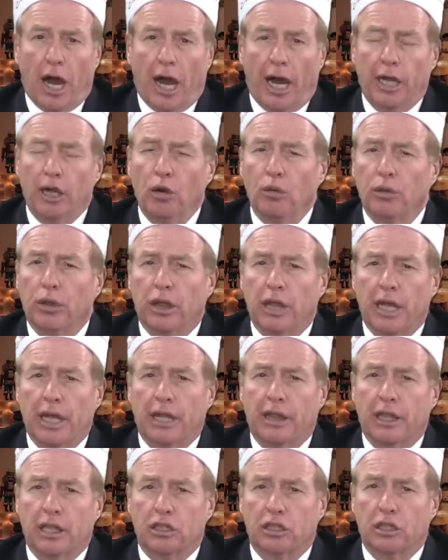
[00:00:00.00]
I don't
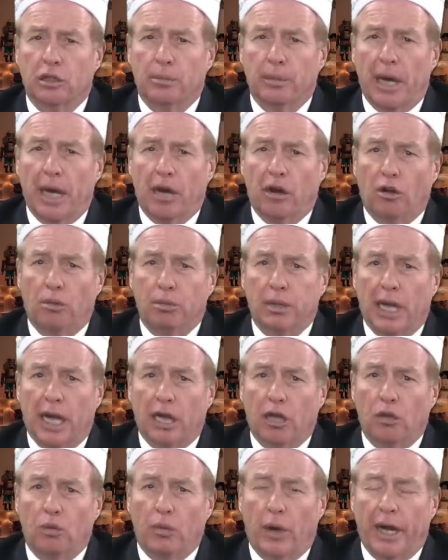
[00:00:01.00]
think this is a matter of
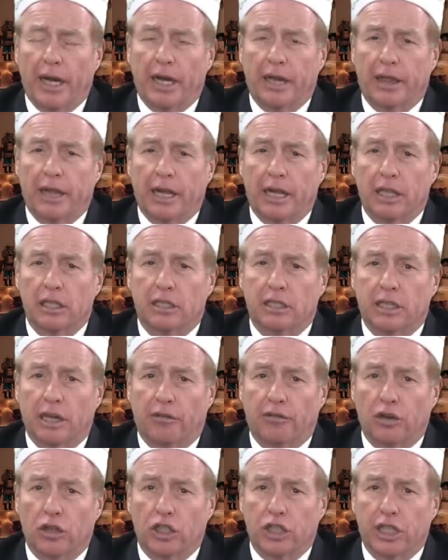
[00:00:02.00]
black and white. I think it's
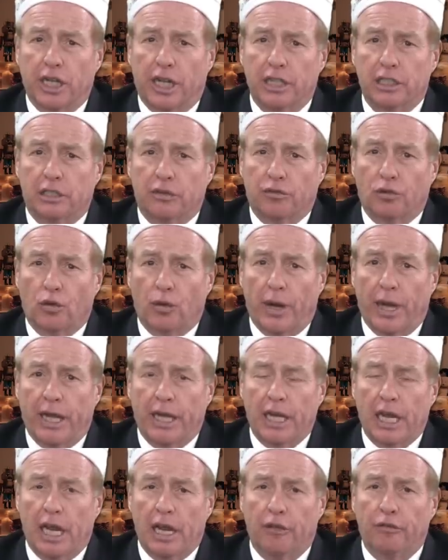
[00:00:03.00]
several shades of
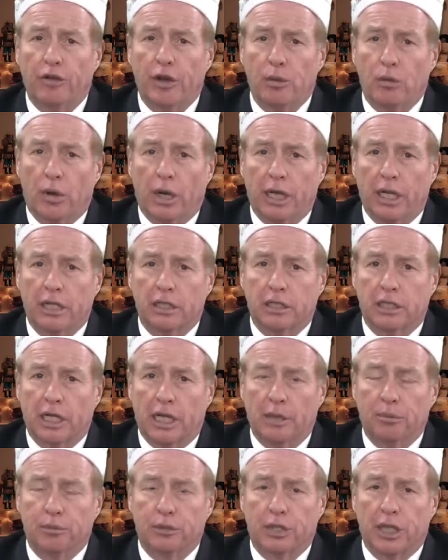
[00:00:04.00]
gray. Everyone, it
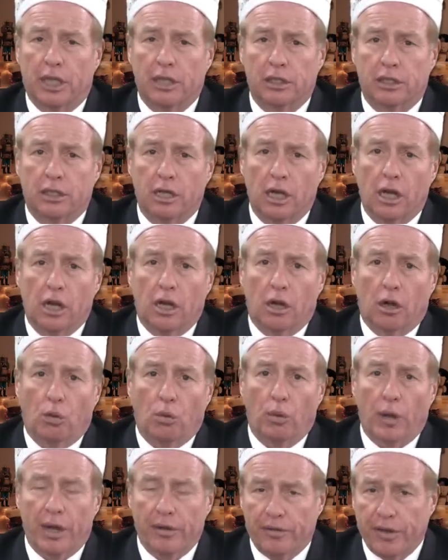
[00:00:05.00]
seems, that's
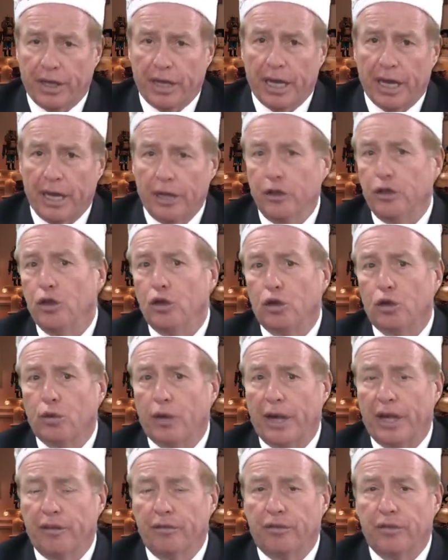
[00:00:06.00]
waving a
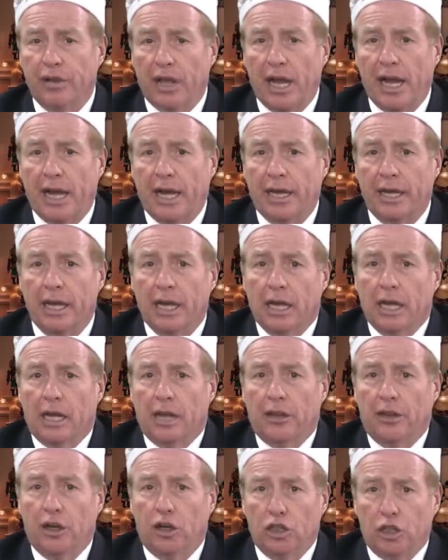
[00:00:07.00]
Ukraine flag,
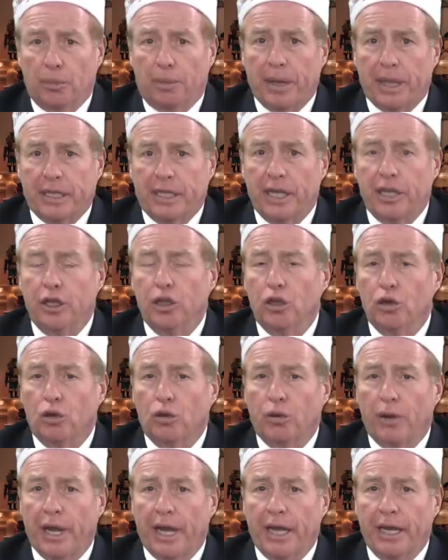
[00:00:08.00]
they're depicting
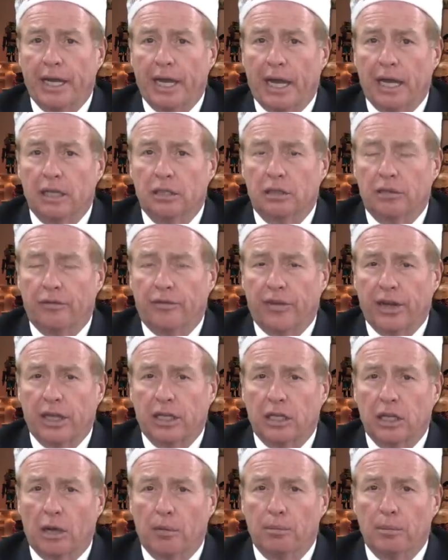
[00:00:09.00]
Ukraine as the
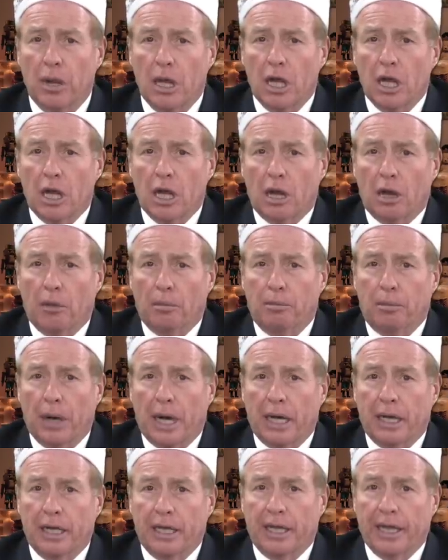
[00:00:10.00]
victim.
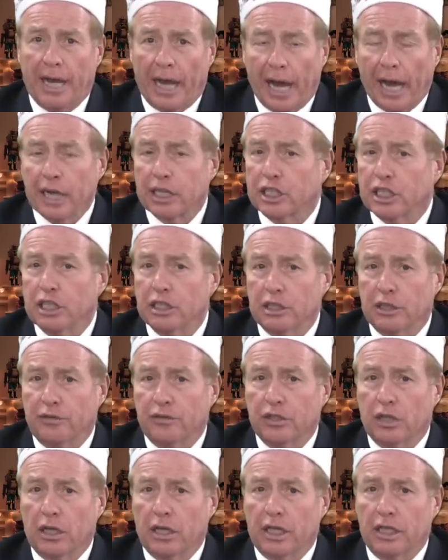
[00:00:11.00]
But the actions
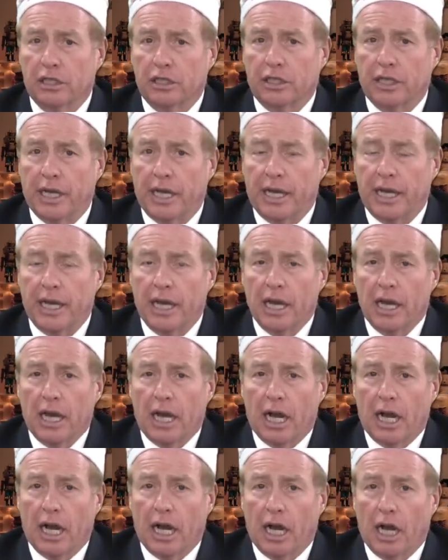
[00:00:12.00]
of Zelensky
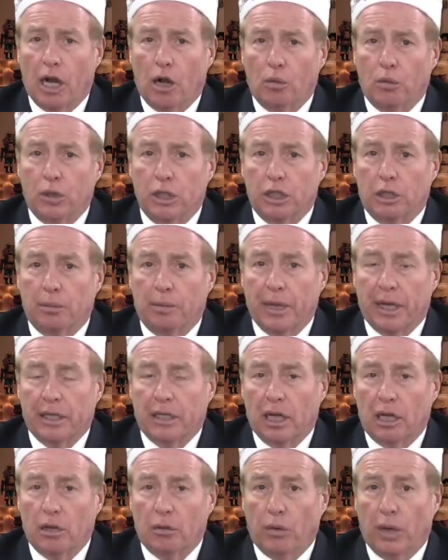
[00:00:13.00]
would
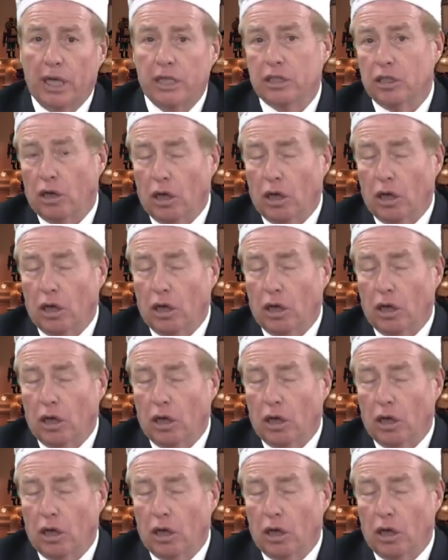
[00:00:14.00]
depict otherwise.